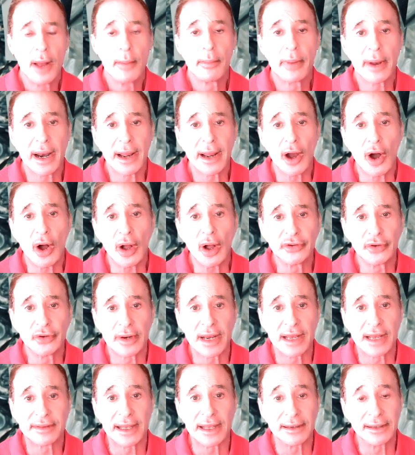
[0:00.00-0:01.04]
But I also
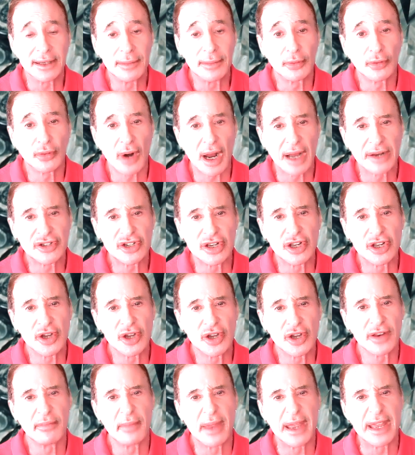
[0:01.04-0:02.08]
get that Liberace could
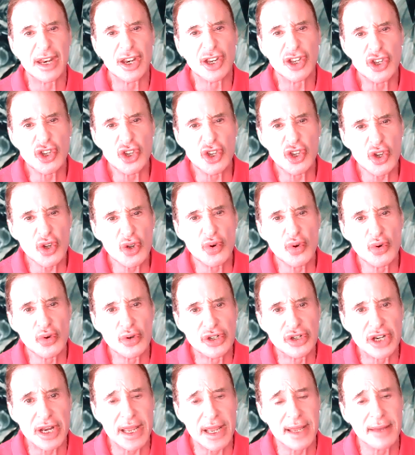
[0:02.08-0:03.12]
have made a
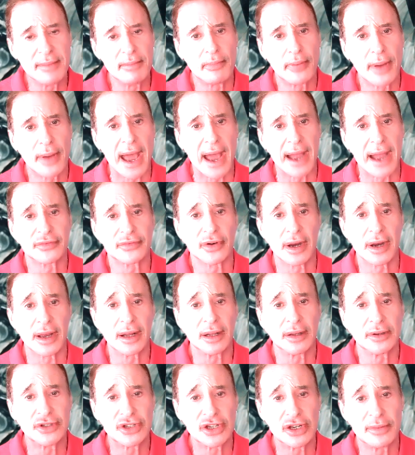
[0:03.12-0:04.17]
huge impact for
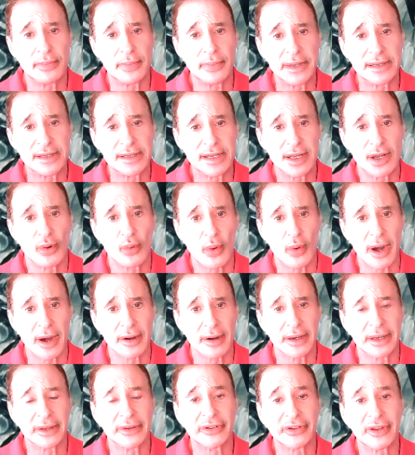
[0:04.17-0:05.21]
LGBT
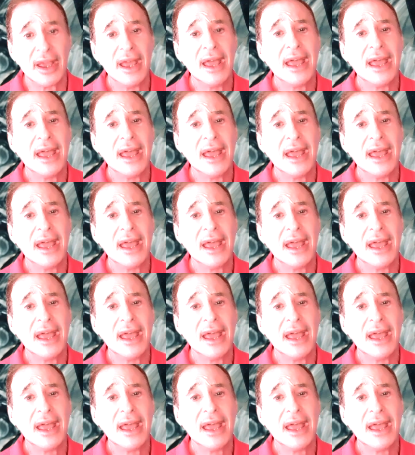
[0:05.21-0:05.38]
awareness